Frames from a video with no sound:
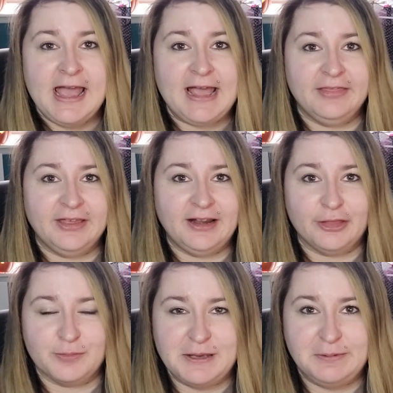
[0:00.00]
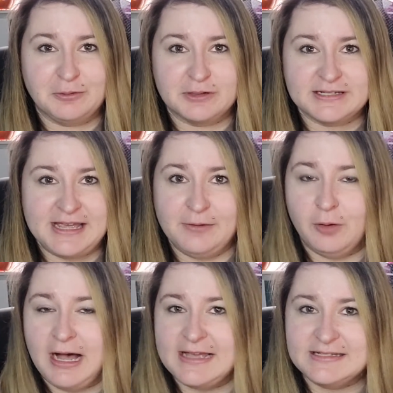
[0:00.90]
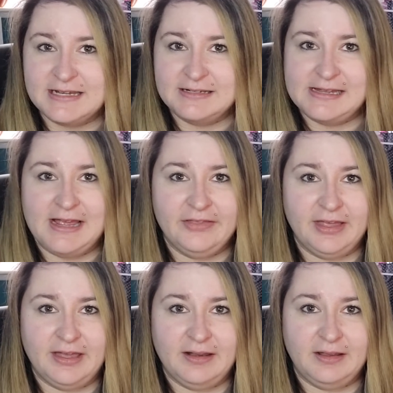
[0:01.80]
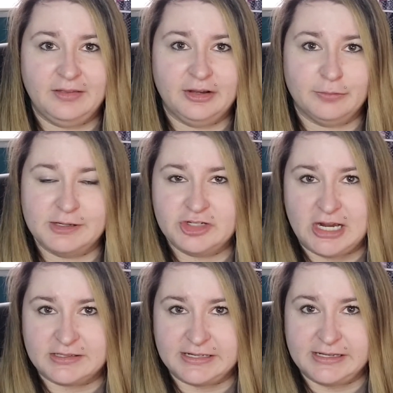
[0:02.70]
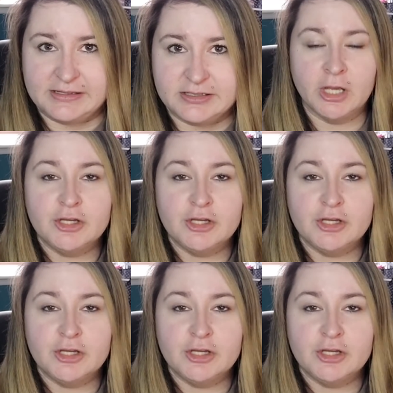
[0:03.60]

And then other people were saying, well, I send it and then they're rejecting it.